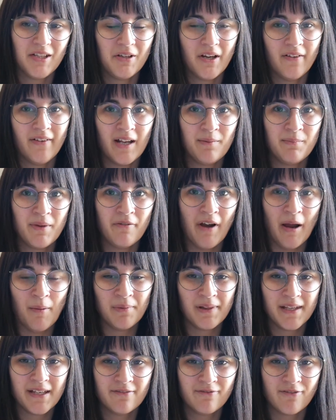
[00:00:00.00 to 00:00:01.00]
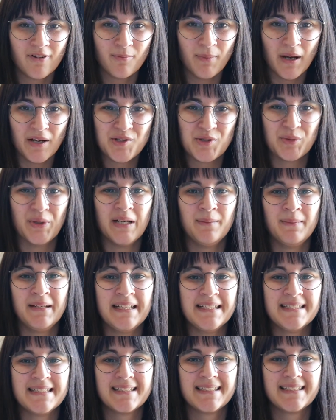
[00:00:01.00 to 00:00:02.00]
have had me rambling for about 20
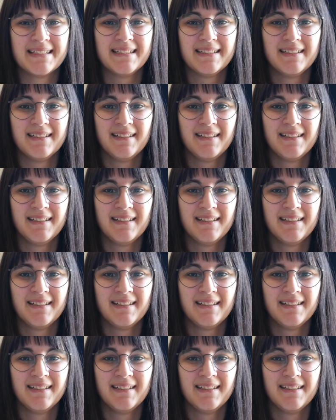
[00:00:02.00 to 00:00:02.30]
minutes.